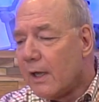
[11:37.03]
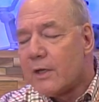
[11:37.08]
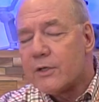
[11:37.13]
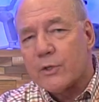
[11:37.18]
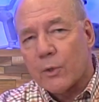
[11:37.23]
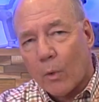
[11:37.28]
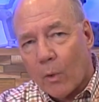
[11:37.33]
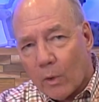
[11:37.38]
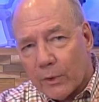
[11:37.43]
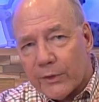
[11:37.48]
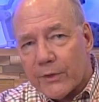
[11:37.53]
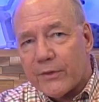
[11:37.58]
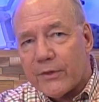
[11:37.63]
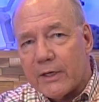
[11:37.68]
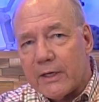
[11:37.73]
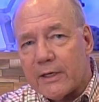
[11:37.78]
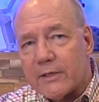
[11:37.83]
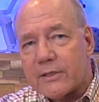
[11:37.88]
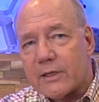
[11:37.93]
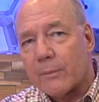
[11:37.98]
so all the
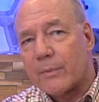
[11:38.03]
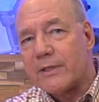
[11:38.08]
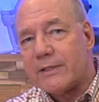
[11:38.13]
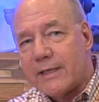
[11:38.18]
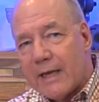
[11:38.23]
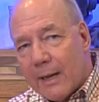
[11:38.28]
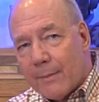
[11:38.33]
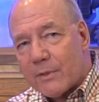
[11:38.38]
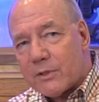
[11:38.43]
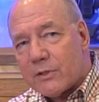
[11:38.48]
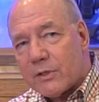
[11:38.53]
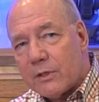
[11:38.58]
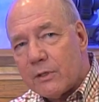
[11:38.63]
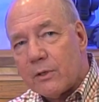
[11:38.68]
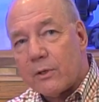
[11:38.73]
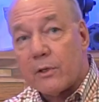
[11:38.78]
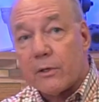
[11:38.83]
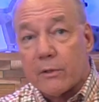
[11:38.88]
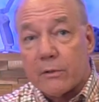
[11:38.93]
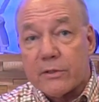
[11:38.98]
things that would damage the
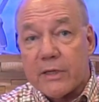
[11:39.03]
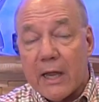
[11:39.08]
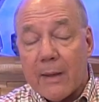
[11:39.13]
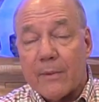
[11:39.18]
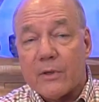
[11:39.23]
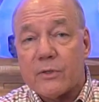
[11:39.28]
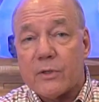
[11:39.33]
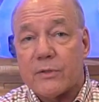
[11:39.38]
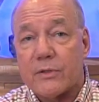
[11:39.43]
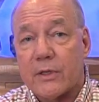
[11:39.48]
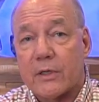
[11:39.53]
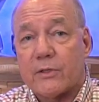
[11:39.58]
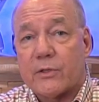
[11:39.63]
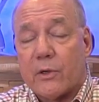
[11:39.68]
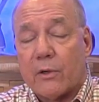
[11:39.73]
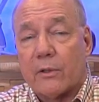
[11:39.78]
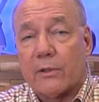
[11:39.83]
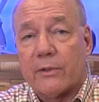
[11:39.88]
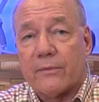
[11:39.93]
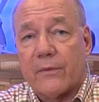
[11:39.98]
unit or damage those
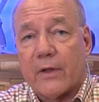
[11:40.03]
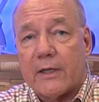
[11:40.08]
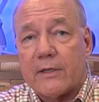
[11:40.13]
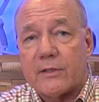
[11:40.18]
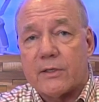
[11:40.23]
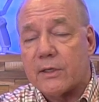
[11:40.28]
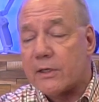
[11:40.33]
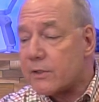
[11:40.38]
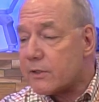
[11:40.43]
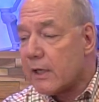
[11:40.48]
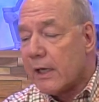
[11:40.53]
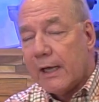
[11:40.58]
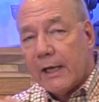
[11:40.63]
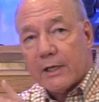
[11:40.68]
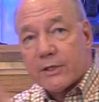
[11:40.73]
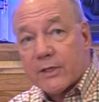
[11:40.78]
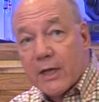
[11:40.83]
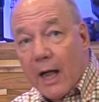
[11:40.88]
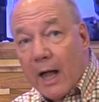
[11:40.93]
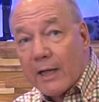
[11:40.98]
external devices
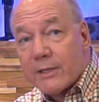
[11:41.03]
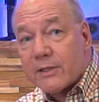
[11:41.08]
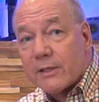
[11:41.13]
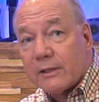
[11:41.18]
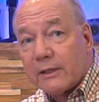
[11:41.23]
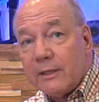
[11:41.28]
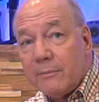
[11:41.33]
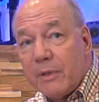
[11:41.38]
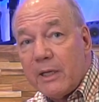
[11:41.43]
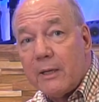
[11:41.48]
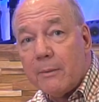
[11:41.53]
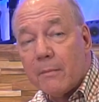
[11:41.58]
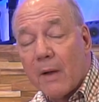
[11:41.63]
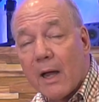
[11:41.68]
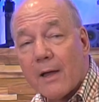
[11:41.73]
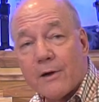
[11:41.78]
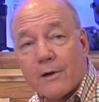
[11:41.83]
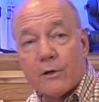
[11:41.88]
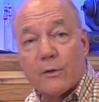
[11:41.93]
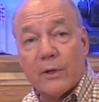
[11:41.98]
is constantly being
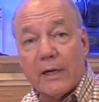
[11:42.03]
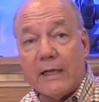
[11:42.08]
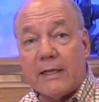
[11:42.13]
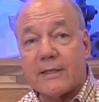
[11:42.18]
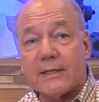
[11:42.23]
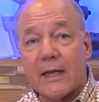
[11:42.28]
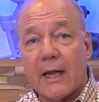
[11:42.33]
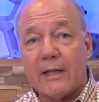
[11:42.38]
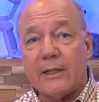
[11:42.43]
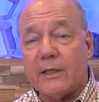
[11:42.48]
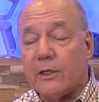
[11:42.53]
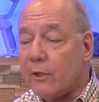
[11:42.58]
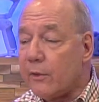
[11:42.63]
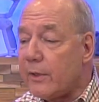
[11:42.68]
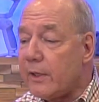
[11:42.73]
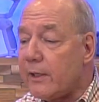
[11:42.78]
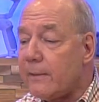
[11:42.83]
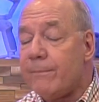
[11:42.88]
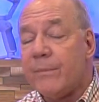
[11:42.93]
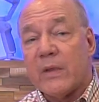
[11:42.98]
monitored inside the
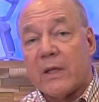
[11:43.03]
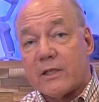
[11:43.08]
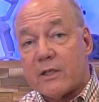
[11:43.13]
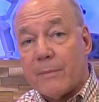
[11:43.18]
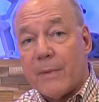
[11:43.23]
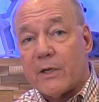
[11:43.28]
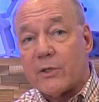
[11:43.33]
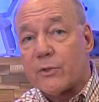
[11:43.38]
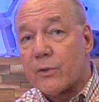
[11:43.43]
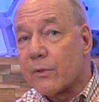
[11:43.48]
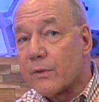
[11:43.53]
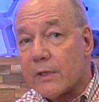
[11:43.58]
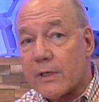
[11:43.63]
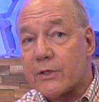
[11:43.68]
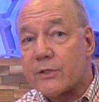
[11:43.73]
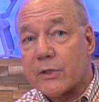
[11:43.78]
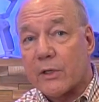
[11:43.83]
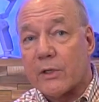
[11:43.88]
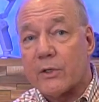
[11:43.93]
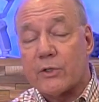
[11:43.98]
unit to make sure that
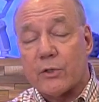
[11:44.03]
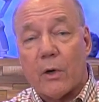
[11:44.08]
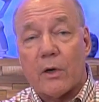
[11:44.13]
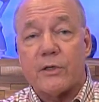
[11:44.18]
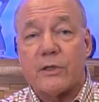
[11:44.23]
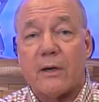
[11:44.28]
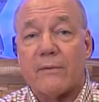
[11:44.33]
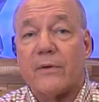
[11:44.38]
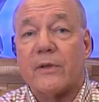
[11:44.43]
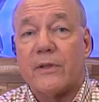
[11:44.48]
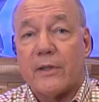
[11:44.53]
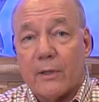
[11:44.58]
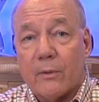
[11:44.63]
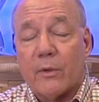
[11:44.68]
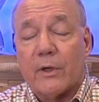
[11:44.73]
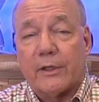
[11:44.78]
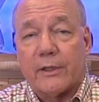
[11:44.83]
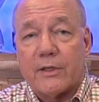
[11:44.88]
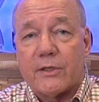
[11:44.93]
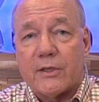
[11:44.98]
it's going to charge everything
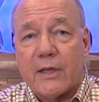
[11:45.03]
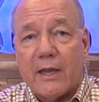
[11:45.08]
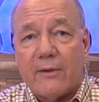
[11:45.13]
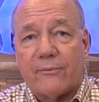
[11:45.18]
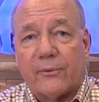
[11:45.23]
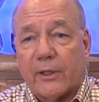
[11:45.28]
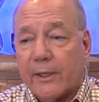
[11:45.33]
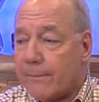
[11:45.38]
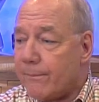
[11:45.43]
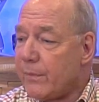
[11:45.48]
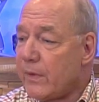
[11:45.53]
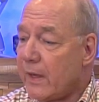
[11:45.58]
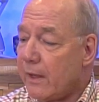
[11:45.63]
really safely.